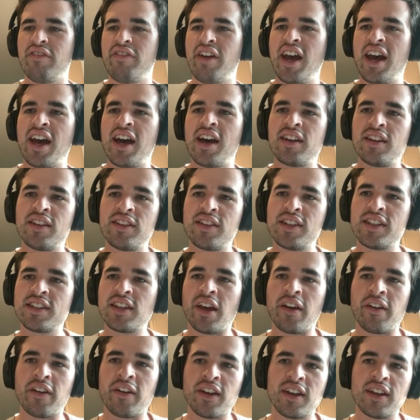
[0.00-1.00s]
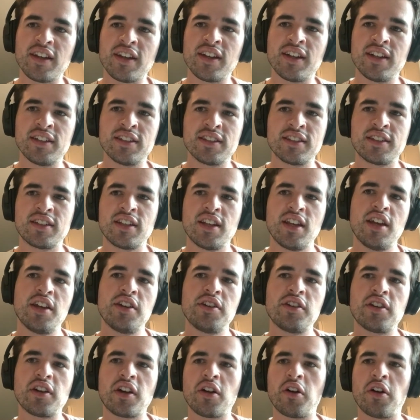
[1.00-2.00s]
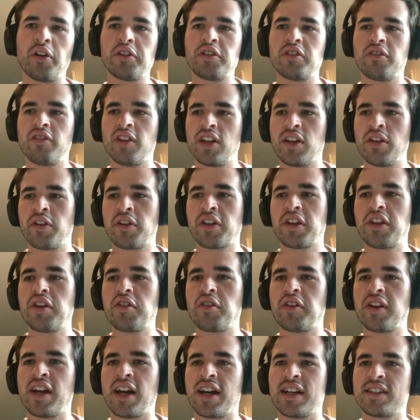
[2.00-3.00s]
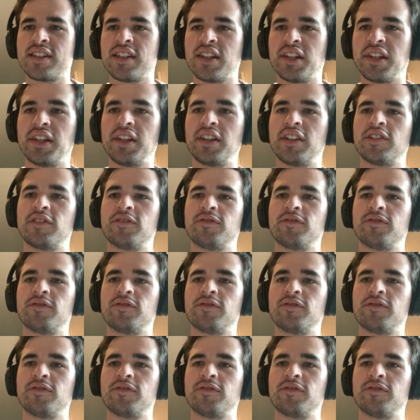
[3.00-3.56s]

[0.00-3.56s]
had in this area is to cultivate your curiosity.